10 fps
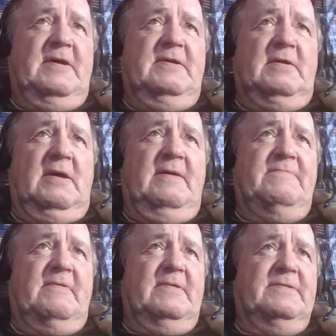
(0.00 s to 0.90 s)
unalived
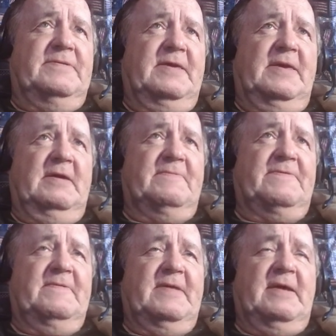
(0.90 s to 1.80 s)
or anything
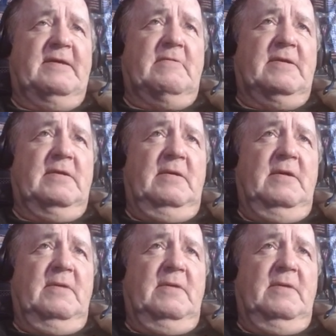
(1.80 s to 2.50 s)
else in that area.